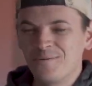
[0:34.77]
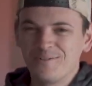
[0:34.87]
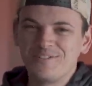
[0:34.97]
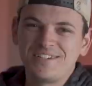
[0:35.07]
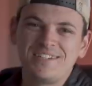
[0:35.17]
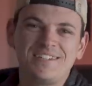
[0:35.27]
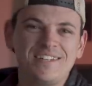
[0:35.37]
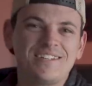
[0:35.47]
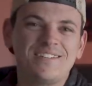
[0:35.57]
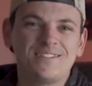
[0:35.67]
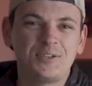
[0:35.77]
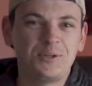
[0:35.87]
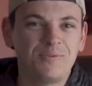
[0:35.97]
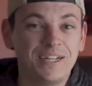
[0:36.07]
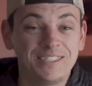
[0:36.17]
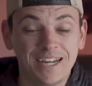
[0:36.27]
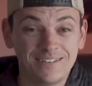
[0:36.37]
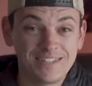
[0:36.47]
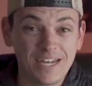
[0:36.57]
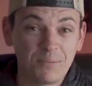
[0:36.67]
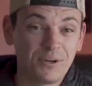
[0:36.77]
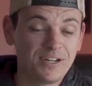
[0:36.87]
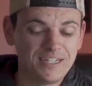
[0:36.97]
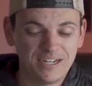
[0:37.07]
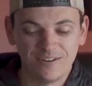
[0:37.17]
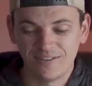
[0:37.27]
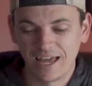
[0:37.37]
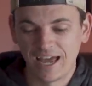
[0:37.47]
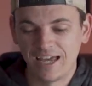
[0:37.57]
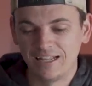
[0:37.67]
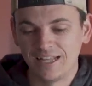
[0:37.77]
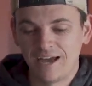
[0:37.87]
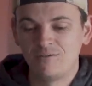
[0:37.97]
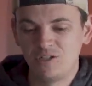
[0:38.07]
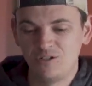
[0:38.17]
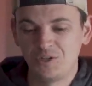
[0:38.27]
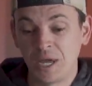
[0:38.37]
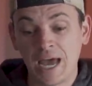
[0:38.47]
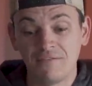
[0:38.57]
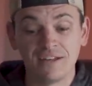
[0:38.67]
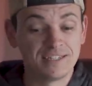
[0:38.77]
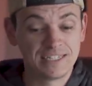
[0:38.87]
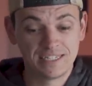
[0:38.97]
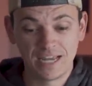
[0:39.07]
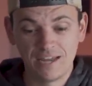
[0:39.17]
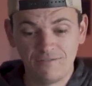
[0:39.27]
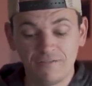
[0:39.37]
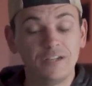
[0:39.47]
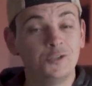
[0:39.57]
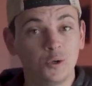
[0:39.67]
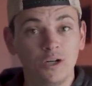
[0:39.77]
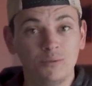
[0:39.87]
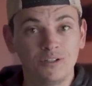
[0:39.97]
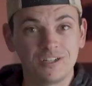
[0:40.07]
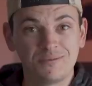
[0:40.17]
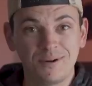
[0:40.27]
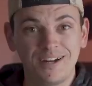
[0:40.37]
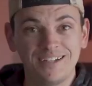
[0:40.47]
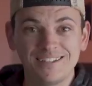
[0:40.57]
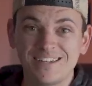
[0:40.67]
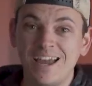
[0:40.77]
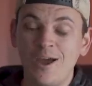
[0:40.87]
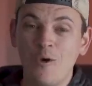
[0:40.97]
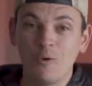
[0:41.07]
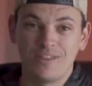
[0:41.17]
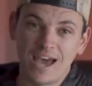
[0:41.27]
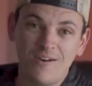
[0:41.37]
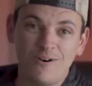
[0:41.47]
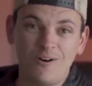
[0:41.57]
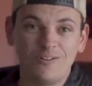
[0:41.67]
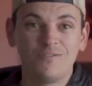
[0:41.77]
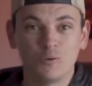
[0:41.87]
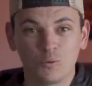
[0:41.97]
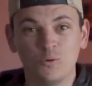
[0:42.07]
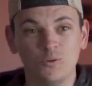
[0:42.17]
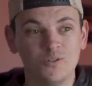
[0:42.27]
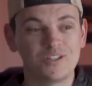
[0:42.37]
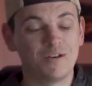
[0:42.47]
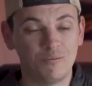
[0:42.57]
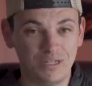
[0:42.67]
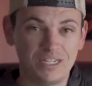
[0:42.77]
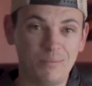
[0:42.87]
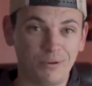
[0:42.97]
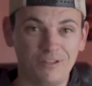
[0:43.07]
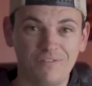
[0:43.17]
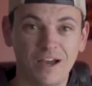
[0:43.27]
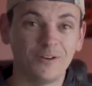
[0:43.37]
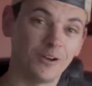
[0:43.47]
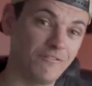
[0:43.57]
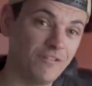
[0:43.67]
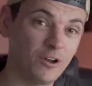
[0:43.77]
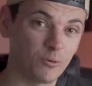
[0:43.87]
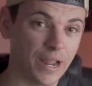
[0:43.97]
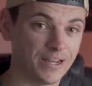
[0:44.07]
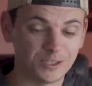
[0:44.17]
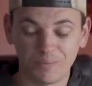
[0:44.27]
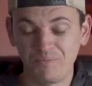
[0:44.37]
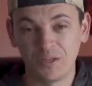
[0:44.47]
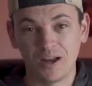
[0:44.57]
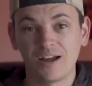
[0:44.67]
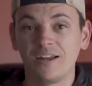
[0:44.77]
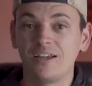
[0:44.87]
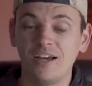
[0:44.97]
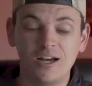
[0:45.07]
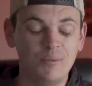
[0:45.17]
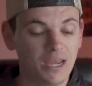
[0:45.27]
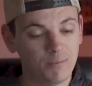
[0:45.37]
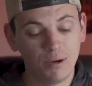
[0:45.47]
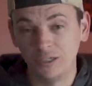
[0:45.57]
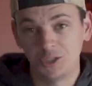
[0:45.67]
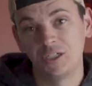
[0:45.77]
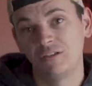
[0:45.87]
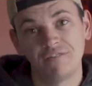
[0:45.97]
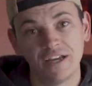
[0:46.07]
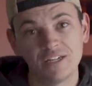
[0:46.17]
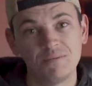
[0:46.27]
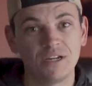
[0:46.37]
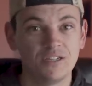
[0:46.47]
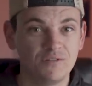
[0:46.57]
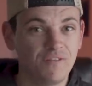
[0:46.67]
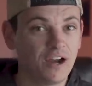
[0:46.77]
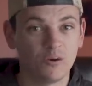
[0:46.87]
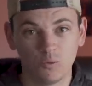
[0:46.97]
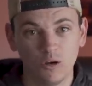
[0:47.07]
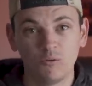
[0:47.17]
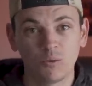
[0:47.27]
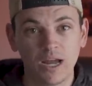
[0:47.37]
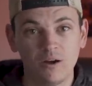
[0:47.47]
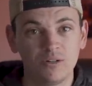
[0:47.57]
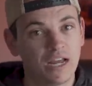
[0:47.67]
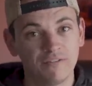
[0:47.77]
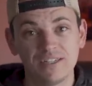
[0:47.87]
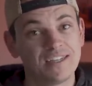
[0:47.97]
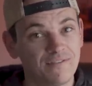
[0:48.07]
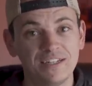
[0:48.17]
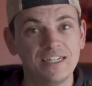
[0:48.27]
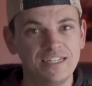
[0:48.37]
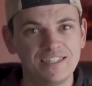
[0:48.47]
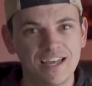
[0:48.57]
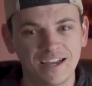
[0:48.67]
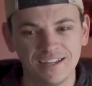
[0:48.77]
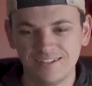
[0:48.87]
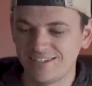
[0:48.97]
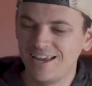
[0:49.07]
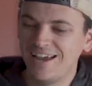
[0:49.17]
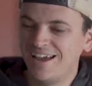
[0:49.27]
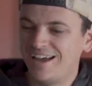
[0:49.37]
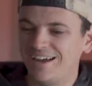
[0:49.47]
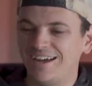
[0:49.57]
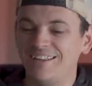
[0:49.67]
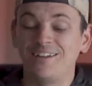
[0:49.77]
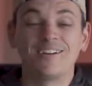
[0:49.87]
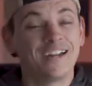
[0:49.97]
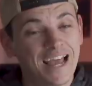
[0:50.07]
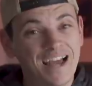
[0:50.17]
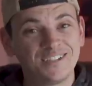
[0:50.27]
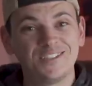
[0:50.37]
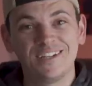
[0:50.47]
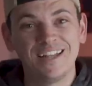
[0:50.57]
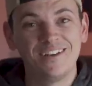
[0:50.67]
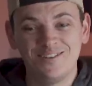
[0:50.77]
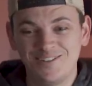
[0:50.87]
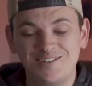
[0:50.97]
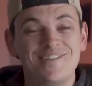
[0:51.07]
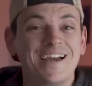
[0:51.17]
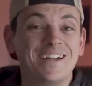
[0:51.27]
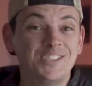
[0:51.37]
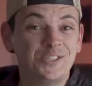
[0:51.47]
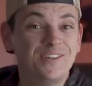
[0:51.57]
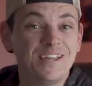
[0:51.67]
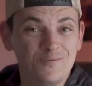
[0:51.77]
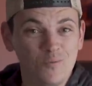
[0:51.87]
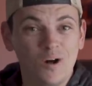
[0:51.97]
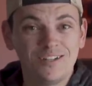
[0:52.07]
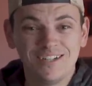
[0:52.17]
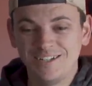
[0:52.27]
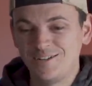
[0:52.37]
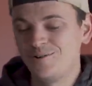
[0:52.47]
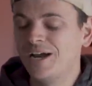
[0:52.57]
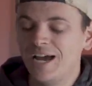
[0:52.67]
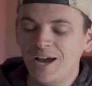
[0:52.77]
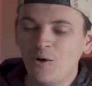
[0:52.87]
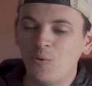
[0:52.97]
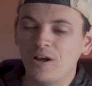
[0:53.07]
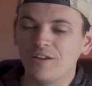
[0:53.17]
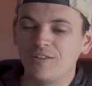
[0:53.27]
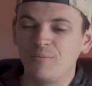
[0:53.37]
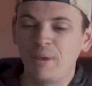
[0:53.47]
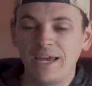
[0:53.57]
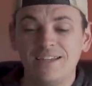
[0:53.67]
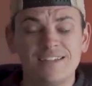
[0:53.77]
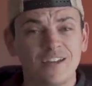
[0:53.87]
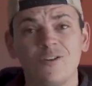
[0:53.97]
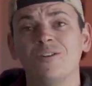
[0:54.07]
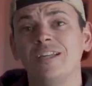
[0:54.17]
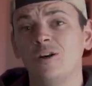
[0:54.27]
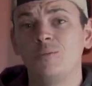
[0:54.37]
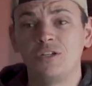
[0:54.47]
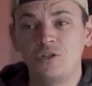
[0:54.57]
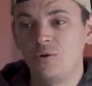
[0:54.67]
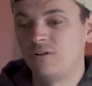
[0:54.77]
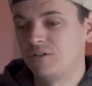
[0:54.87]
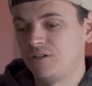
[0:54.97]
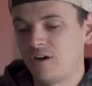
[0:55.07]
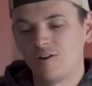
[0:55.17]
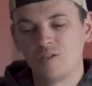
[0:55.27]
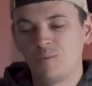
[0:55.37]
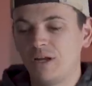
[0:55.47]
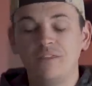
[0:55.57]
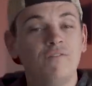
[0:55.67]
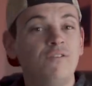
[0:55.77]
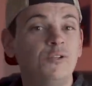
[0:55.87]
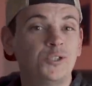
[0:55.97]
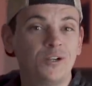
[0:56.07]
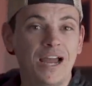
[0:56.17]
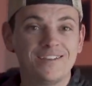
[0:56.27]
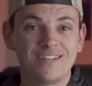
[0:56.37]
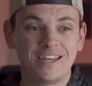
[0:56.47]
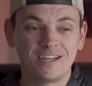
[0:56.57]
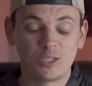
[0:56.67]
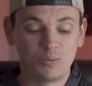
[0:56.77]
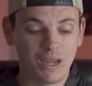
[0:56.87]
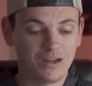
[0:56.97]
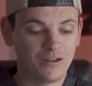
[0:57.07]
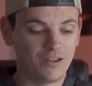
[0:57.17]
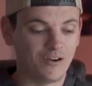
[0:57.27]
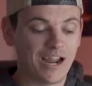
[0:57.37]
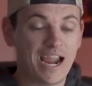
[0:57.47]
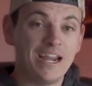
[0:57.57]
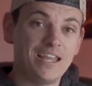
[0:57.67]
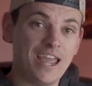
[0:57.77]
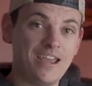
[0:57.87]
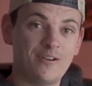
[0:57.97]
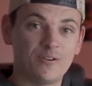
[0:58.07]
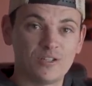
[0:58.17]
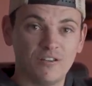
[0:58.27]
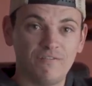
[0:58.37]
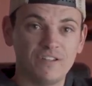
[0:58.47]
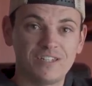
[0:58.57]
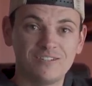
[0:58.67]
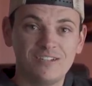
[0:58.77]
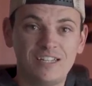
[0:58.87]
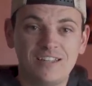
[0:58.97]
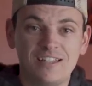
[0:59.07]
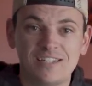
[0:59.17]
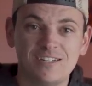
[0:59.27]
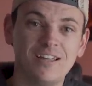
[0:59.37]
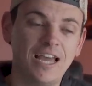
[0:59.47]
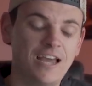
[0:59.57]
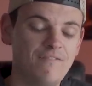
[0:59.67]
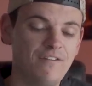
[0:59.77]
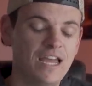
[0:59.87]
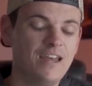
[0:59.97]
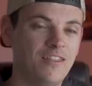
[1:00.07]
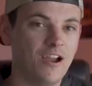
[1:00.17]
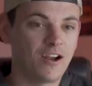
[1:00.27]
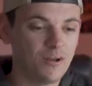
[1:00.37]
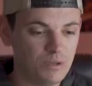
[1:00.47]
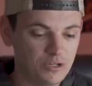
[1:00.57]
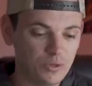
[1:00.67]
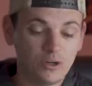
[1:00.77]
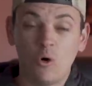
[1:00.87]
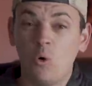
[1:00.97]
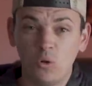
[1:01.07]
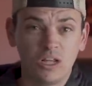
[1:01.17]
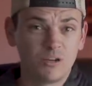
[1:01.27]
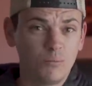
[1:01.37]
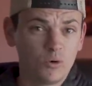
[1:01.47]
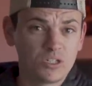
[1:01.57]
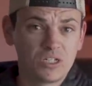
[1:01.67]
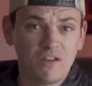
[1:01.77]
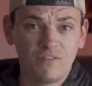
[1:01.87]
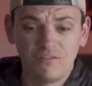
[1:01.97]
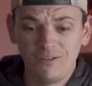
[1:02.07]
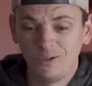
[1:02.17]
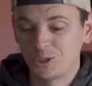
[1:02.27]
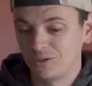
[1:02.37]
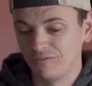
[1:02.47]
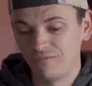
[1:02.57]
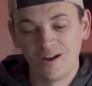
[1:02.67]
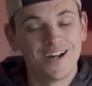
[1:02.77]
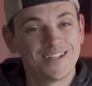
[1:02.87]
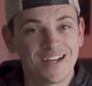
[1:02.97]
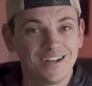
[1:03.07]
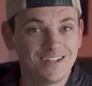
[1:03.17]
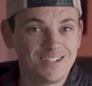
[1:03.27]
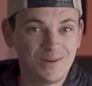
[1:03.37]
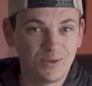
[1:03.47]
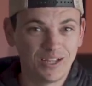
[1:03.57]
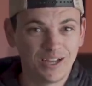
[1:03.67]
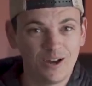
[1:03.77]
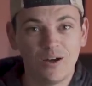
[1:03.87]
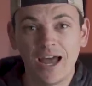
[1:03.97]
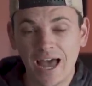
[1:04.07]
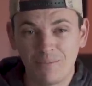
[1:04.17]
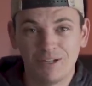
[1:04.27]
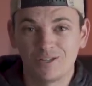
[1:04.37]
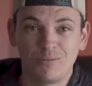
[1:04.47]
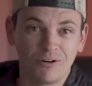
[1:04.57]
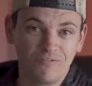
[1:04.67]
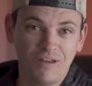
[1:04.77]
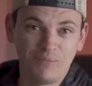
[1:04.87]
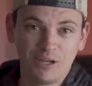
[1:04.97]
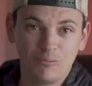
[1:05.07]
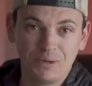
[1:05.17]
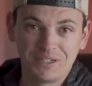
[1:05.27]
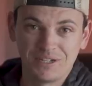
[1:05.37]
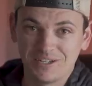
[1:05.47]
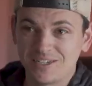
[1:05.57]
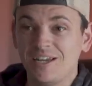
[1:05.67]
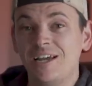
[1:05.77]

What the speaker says: Route 66 is a shooting range down in San Bernardino that allows you to have a safe, enjoyable experience without all of the rules that would be typically found on a FUD range. They're not going to come and punch you in the face because you fired one round every 17 seconds. They're going to actually allow you to do the kind of shooting that you want to do, with bays that currently go up to 200 yards, but in the future, as they expand their 80 acres of facility they still have, they are going to be doing a whole lot of more stuff in the future. Very excited to see where they go. Happy to support a family-owned business.